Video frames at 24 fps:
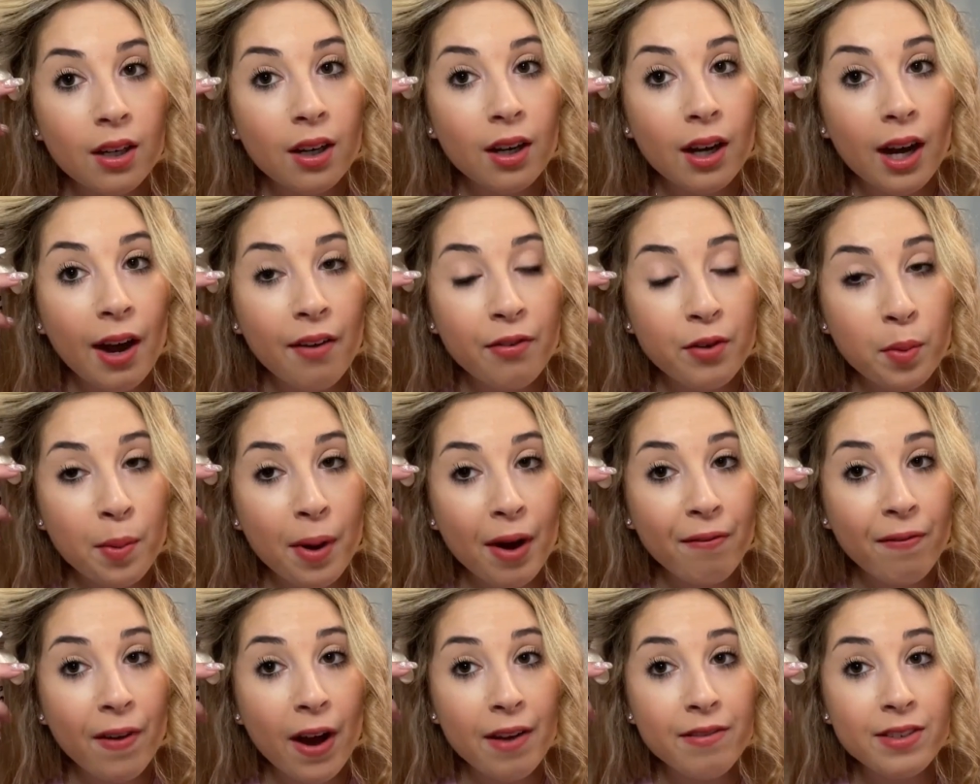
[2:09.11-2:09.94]
After
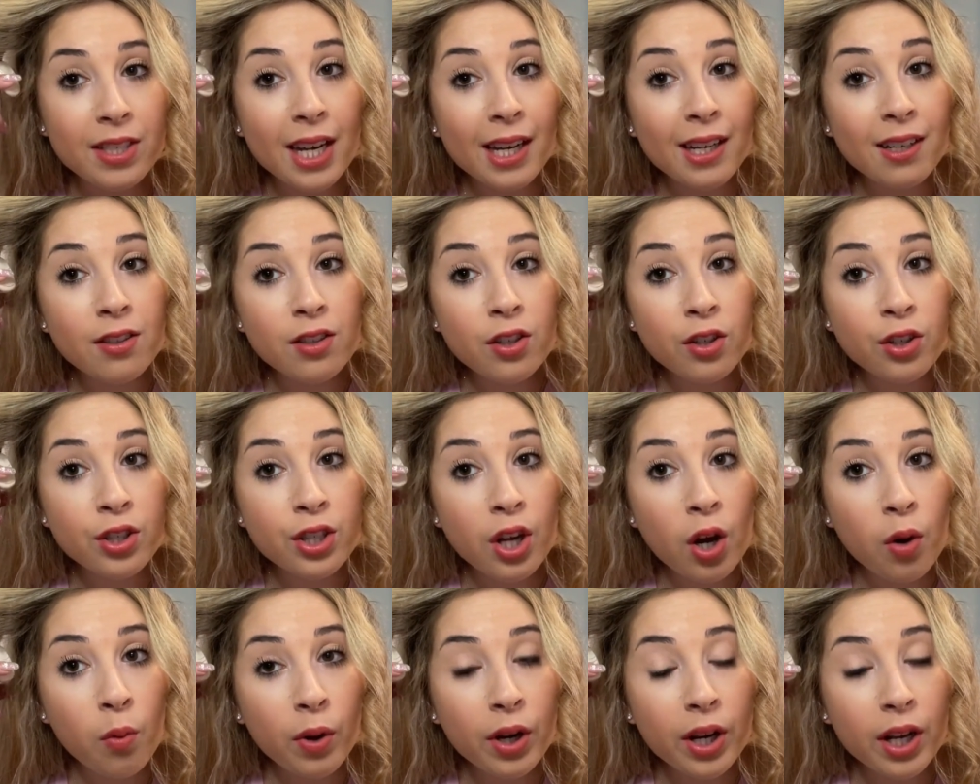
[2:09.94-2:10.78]
about 5 seconds or
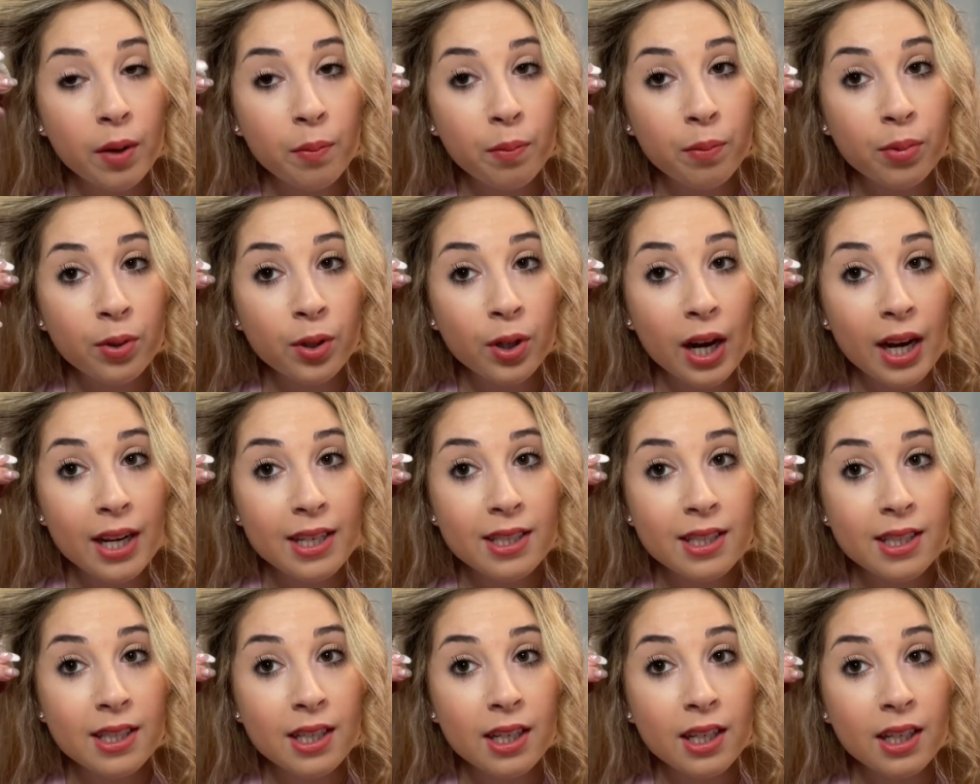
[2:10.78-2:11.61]
so, we're going to
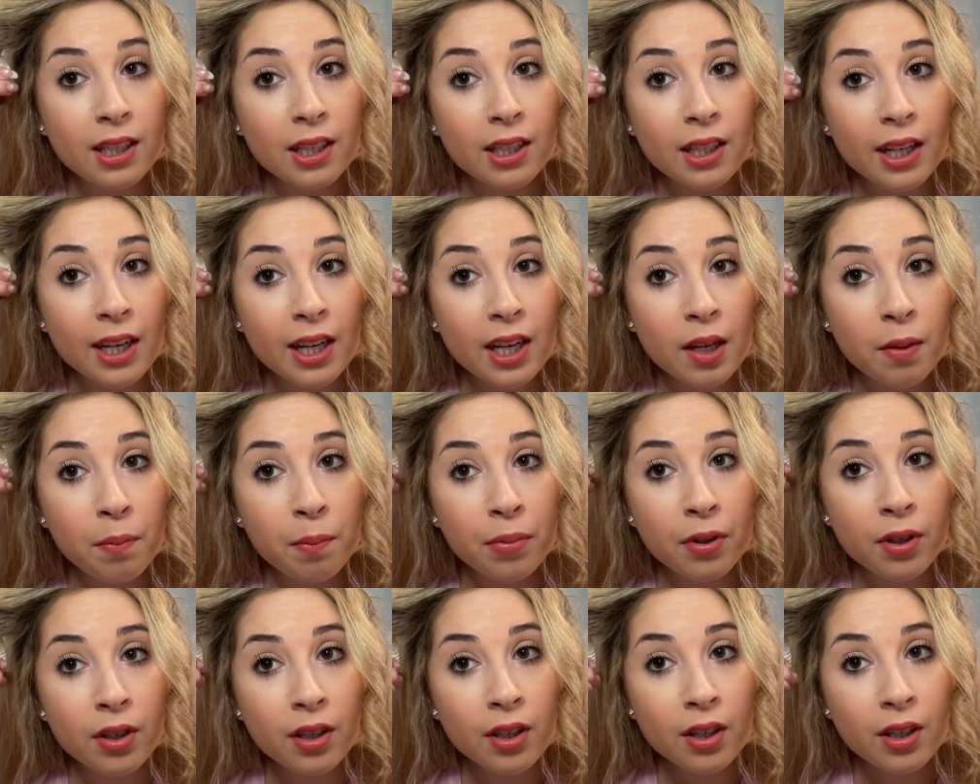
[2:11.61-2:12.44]
press the clamp
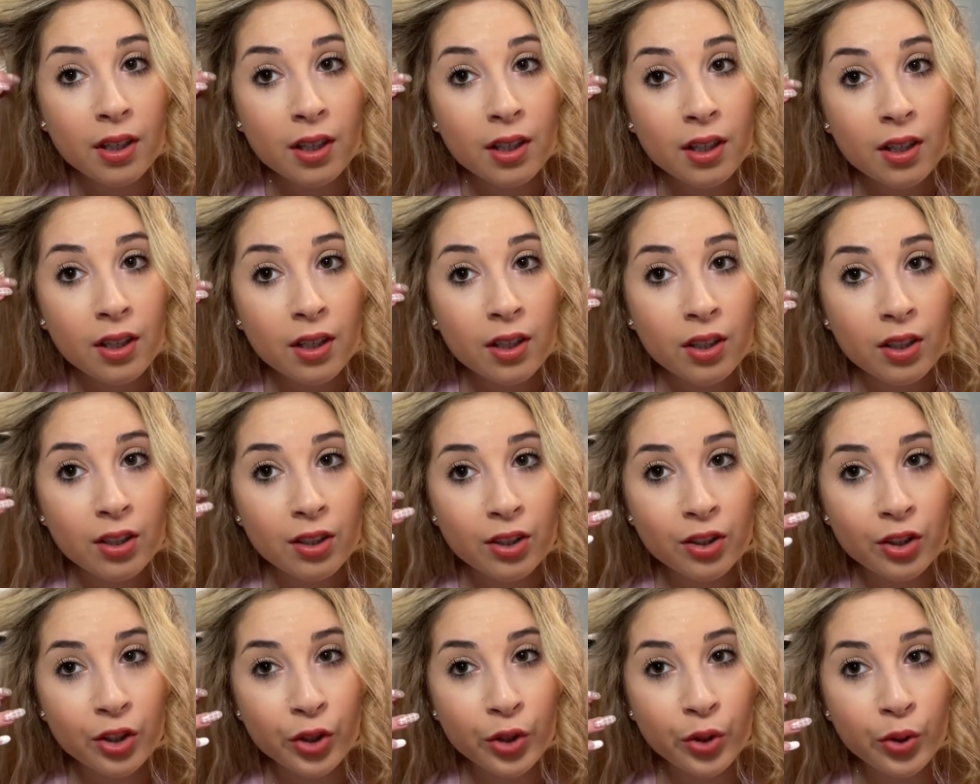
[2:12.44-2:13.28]

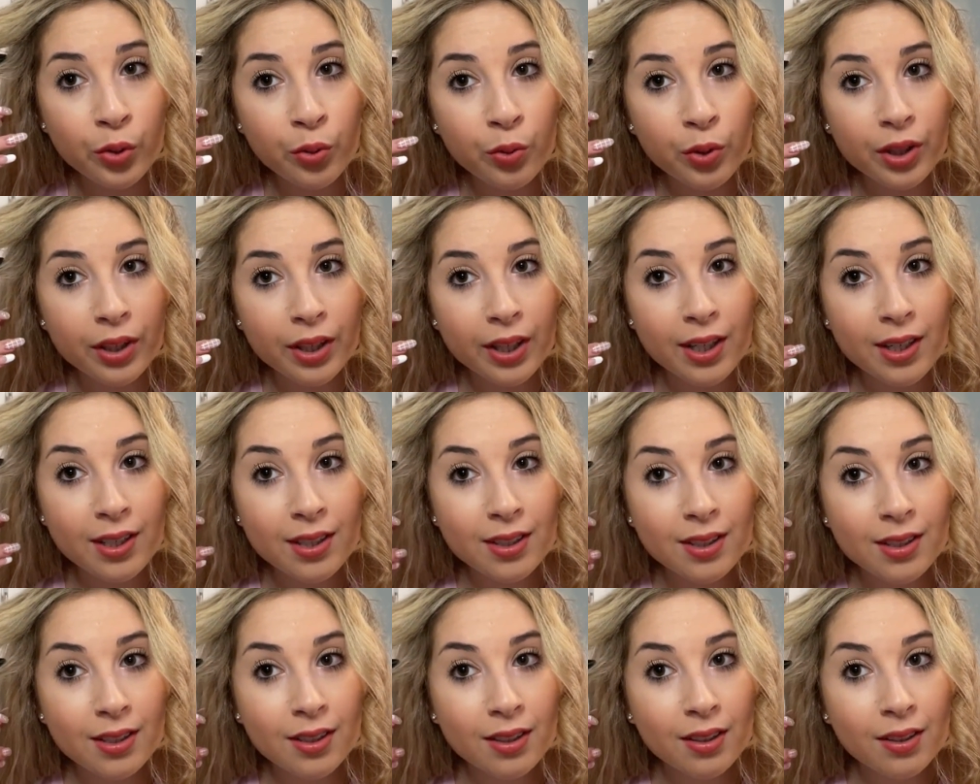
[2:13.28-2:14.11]
to
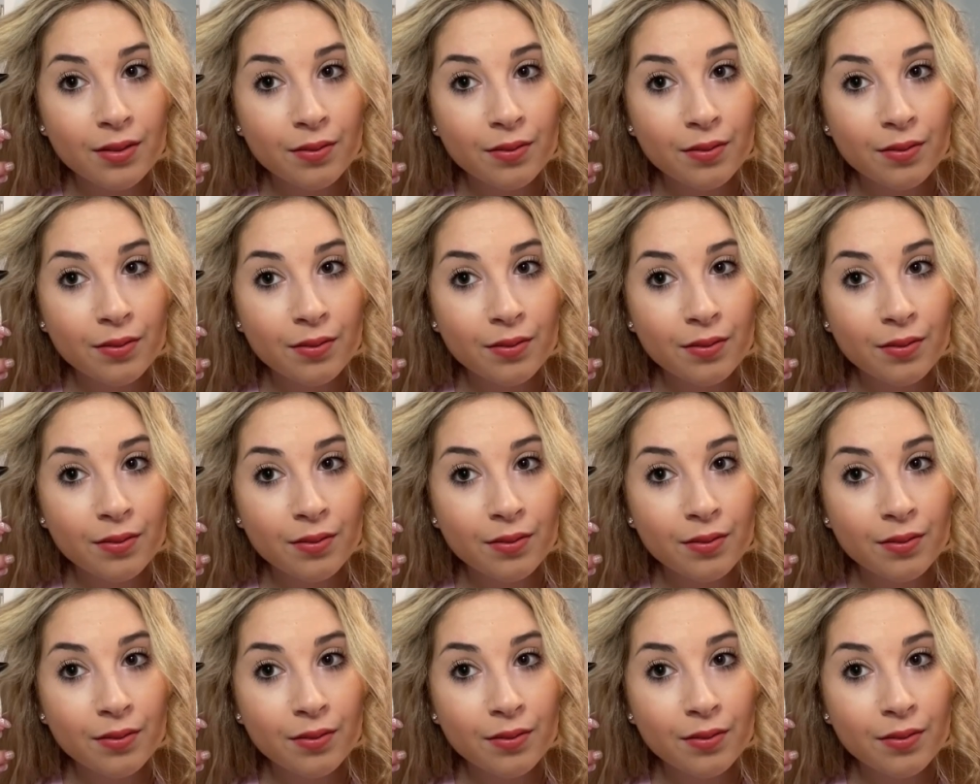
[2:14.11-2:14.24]
release.